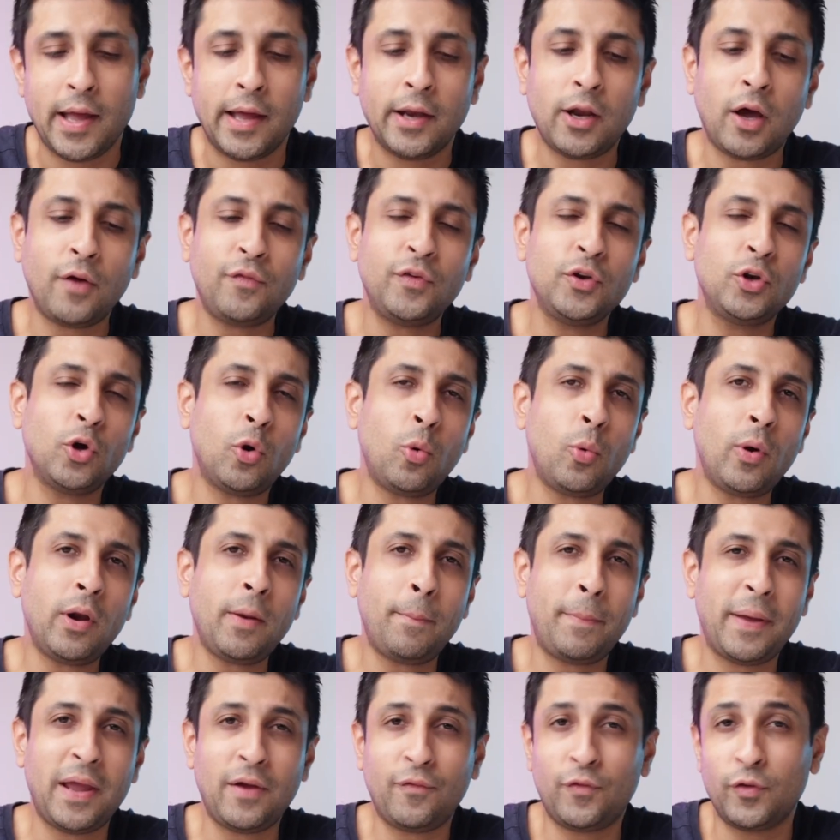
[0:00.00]
Now, if you don't want
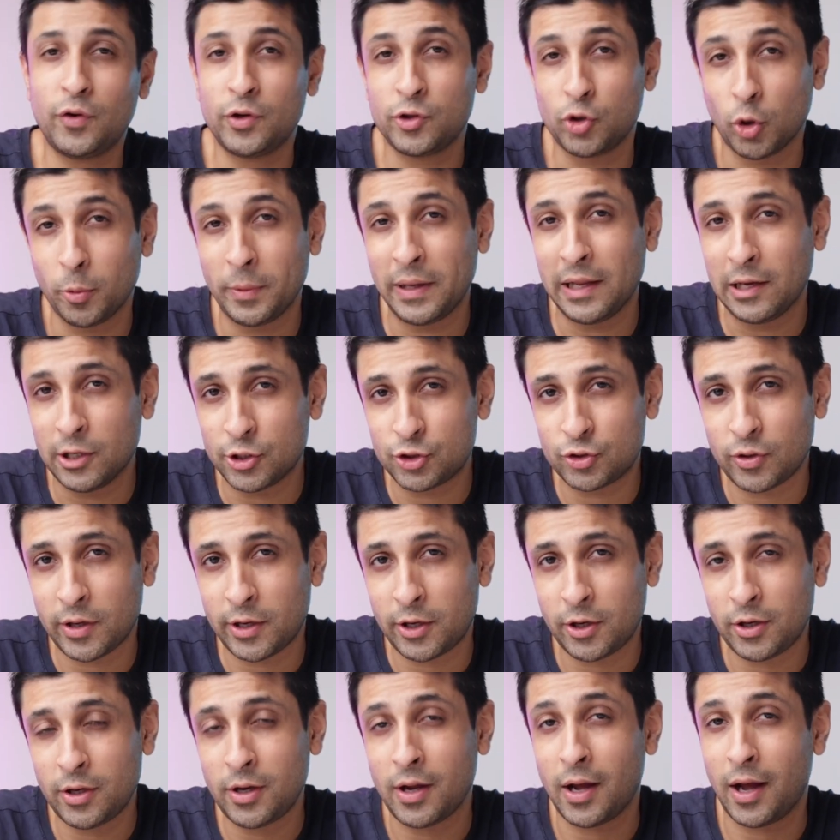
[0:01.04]
to pay for Adobe
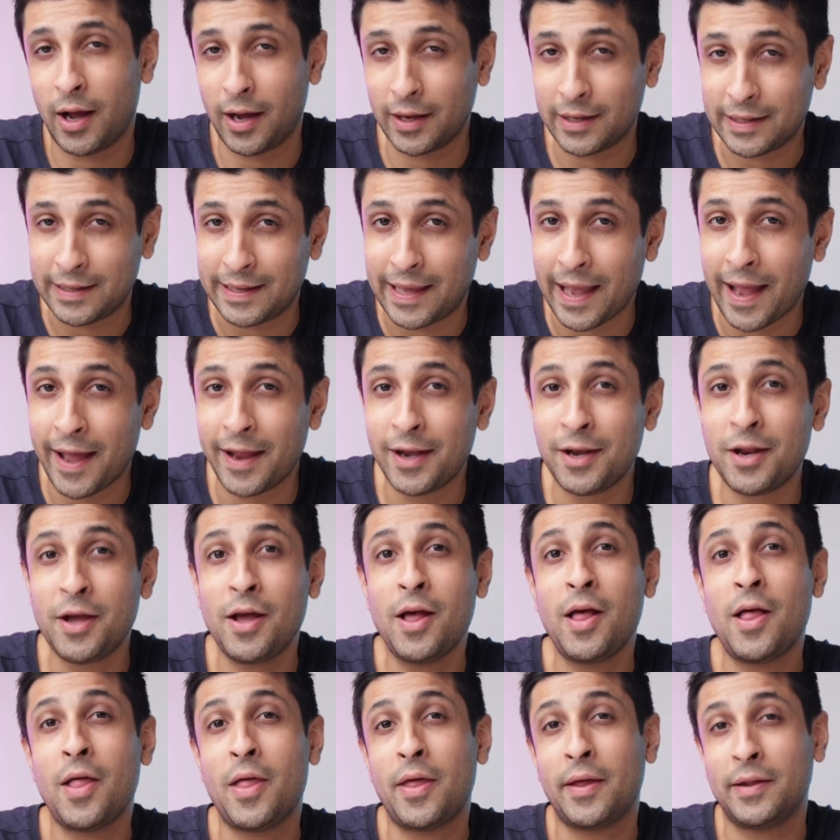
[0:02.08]
Illustrator, again,
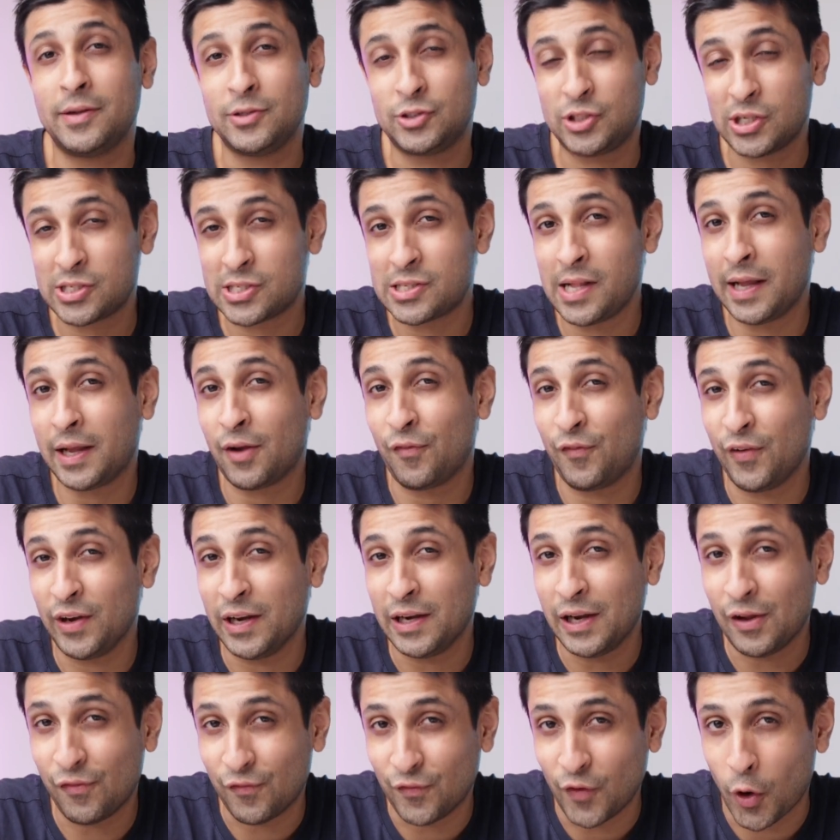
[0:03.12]
just like
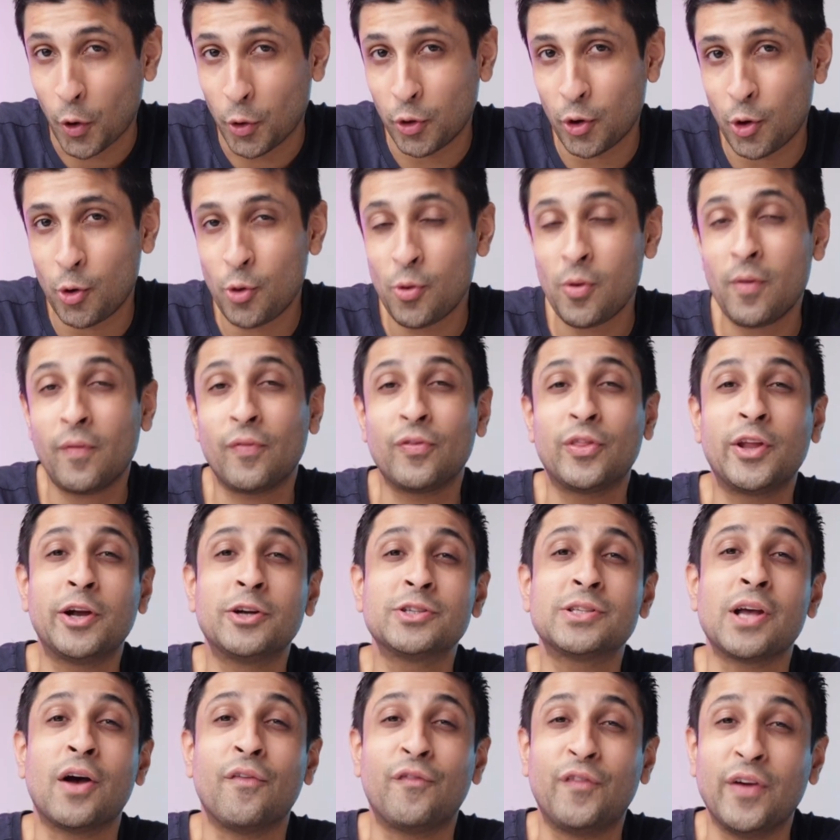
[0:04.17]
Affinity Photo,
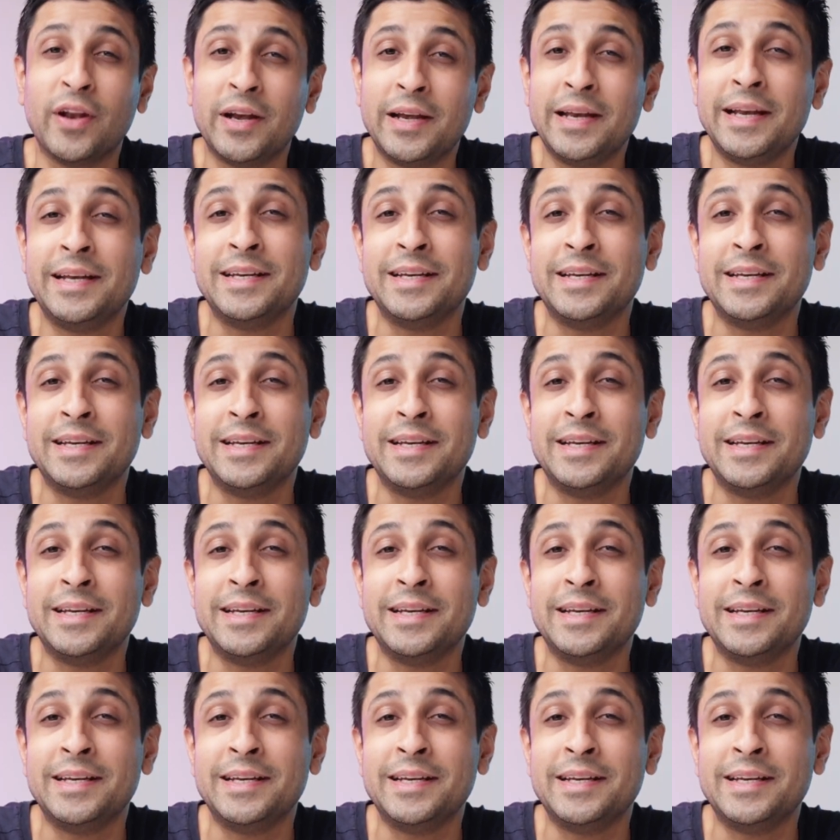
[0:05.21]
there's Affinity